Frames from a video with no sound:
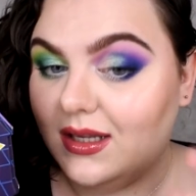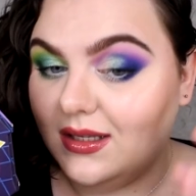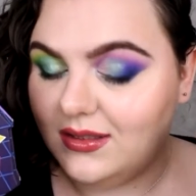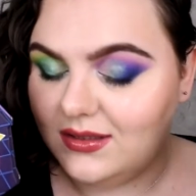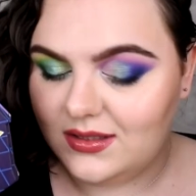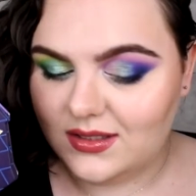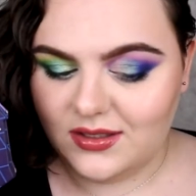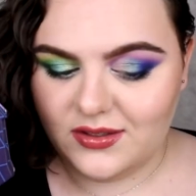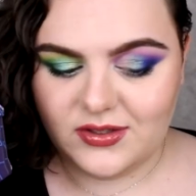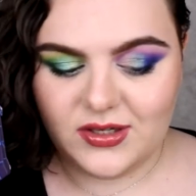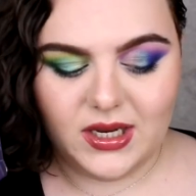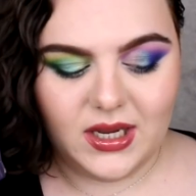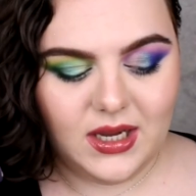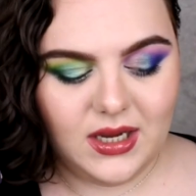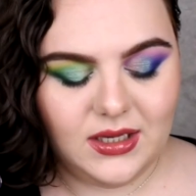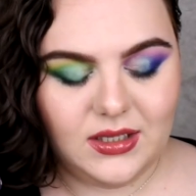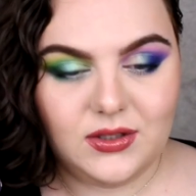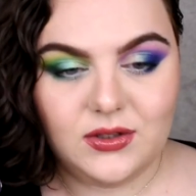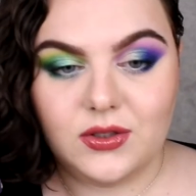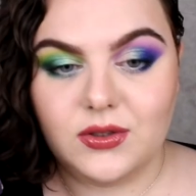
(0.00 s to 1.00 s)
and here
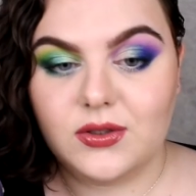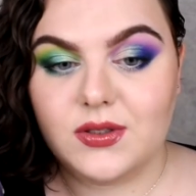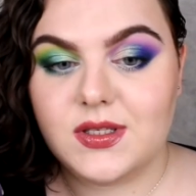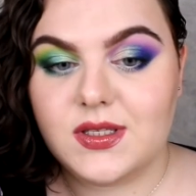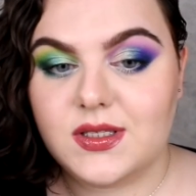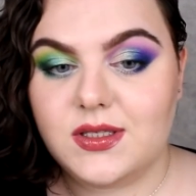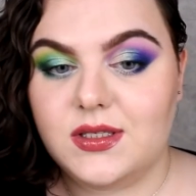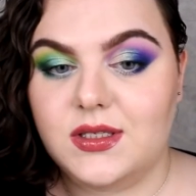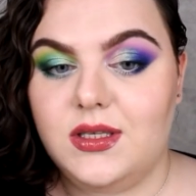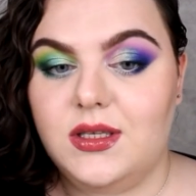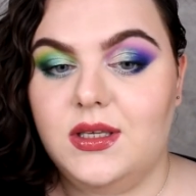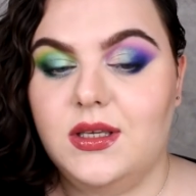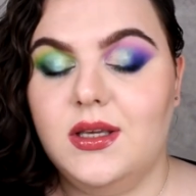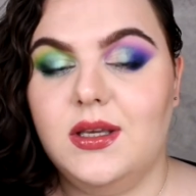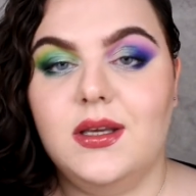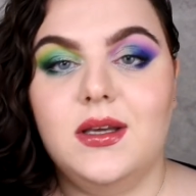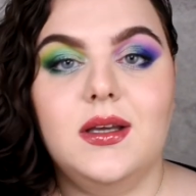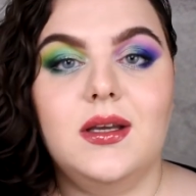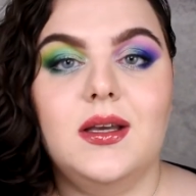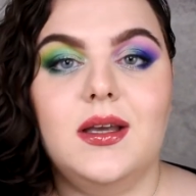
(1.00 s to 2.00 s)
I don't see
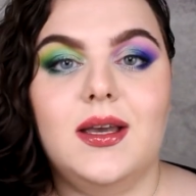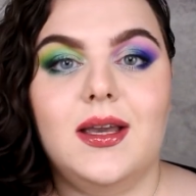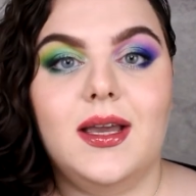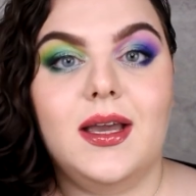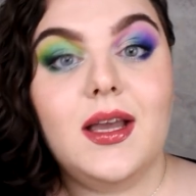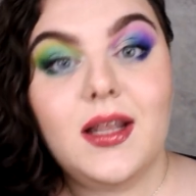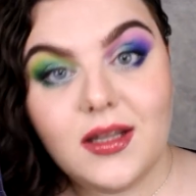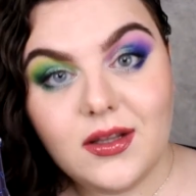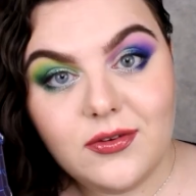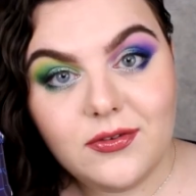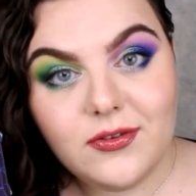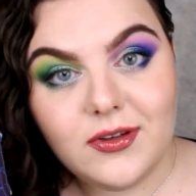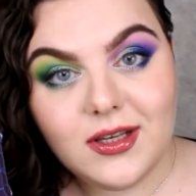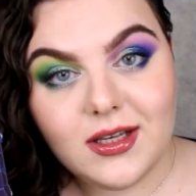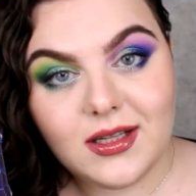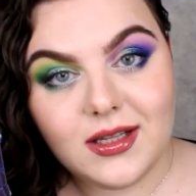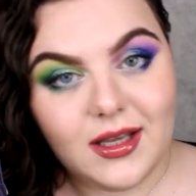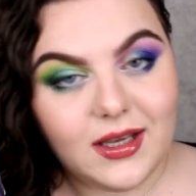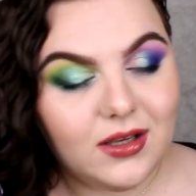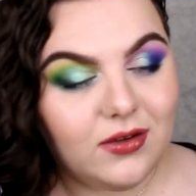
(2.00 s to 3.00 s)

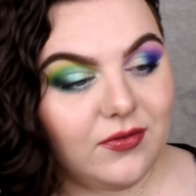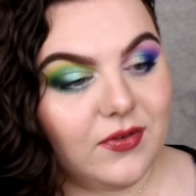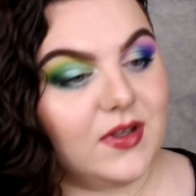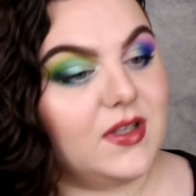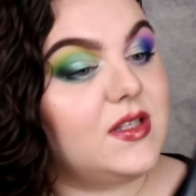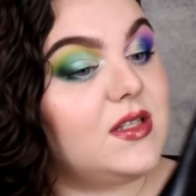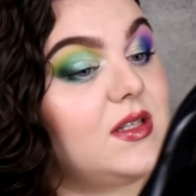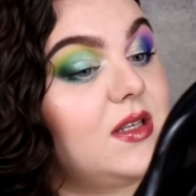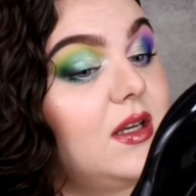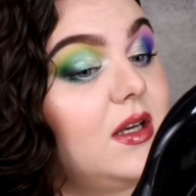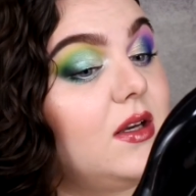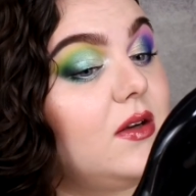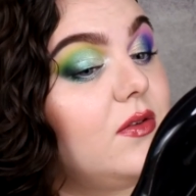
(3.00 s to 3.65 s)
anything like this.